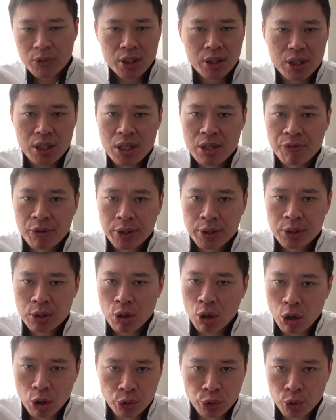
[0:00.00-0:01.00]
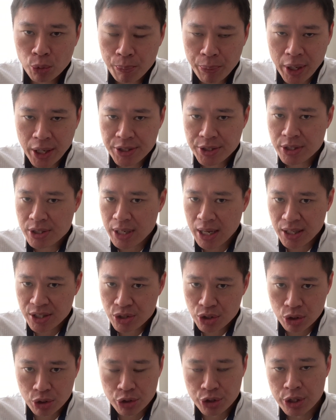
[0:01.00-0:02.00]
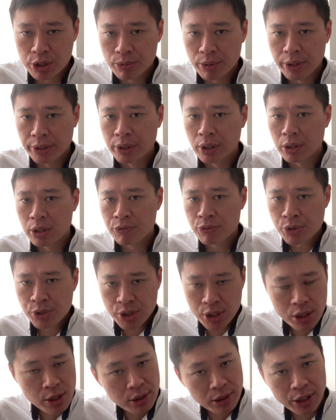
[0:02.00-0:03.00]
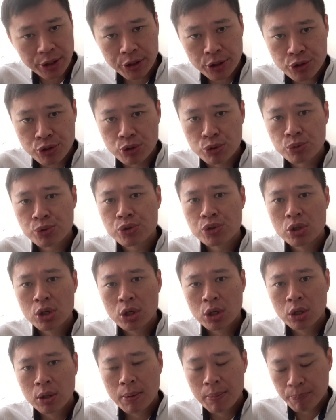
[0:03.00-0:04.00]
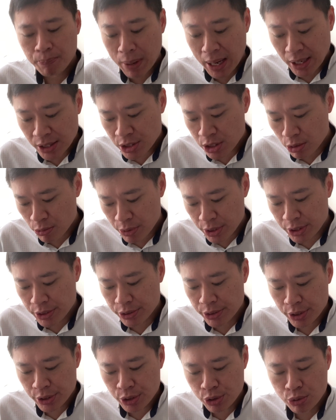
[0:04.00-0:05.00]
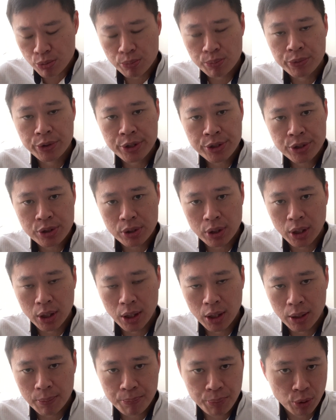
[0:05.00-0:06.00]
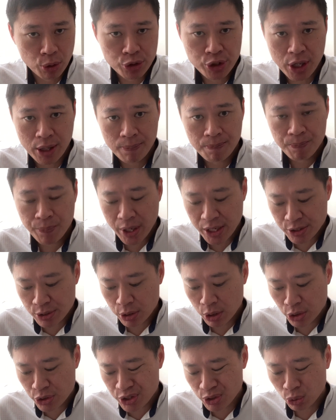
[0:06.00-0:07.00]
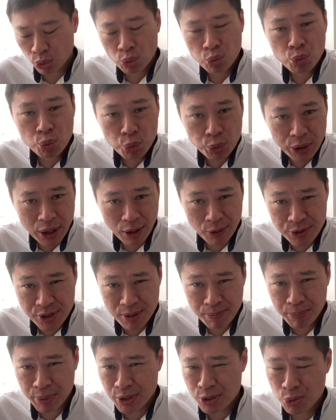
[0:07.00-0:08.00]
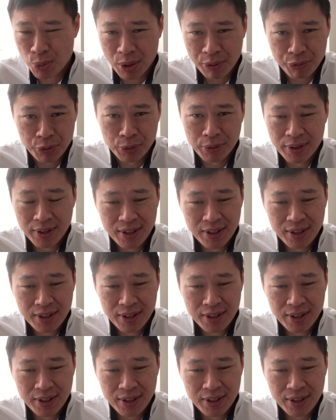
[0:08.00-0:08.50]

even condo prices are surging right now. If you see latest news, Pasir Ris, this project has launched at 2,000 per square foot.